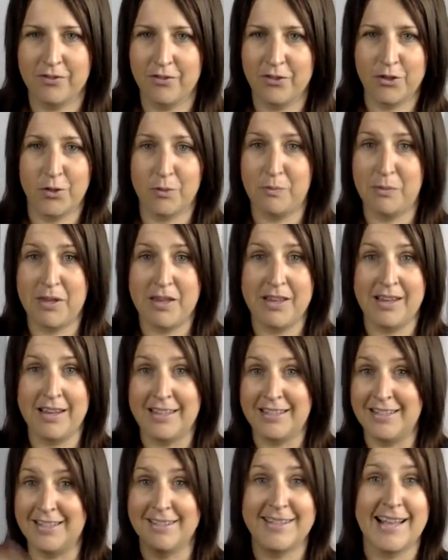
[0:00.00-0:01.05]
to be a
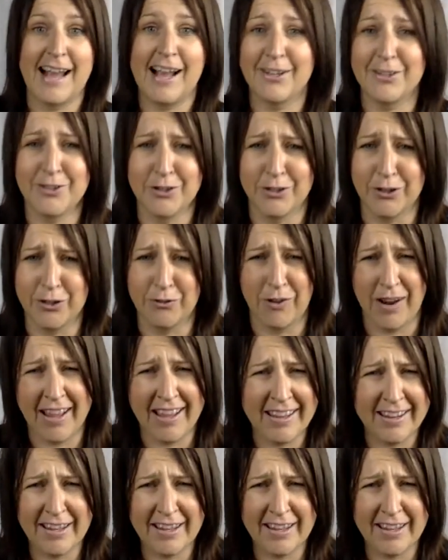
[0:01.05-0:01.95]
disaster, right?